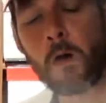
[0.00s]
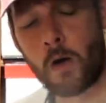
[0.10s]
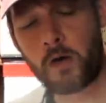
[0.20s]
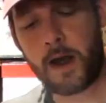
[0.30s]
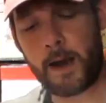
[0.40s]

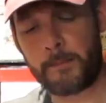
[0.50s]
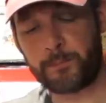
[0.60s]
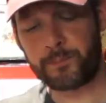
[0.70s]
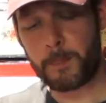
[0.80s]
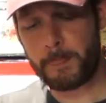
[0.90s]
Okay,
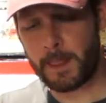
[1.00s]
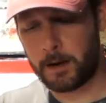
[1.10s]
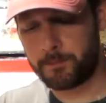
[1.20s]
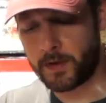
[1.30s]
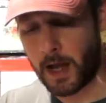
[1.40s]

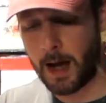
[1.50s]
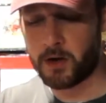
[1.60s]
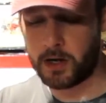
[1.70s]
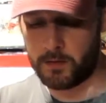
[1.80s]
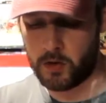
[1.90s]
I'm
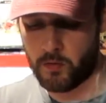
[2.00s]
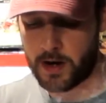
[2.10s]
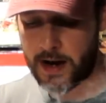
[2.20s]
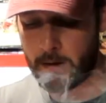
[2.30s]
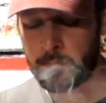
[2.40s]
gonna give you the
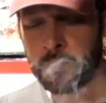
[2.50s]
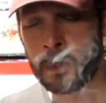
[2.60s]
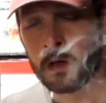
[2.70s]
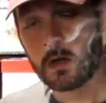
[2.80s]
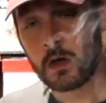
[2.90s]
rundown.
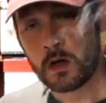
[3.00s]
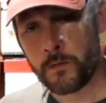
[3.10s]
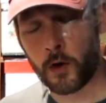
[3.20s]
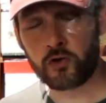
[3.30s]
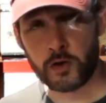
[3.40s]

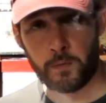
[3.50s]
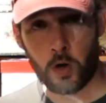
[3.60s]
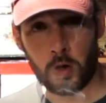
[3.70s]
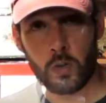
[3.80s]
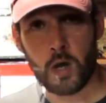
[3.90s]
First of
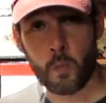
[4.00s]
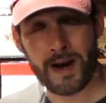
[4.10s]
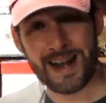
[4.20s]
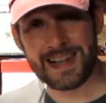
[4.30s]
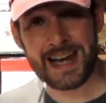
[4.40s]
all,
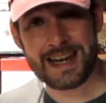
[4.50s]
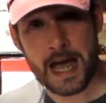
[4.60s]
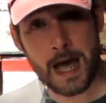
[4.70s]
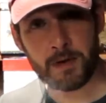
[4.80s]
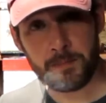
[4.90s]
when I like
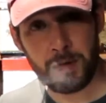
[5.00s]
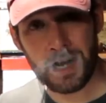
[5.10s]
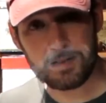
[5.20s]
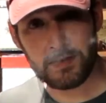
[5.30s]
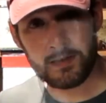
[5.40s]
cabinet
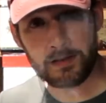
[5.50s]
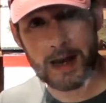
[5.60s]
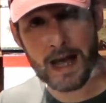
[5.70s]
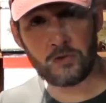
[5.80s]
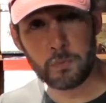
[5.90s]
boxes, it
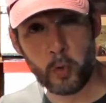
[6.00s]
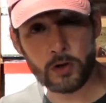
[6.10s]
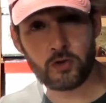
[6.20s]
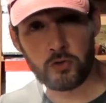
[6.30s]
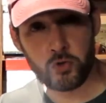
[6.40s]
has
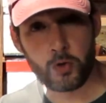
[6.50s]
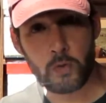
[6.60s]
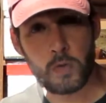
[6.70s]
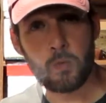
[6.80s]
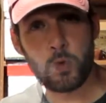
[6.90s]
more to
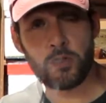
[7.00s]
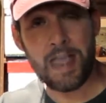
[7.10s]
do with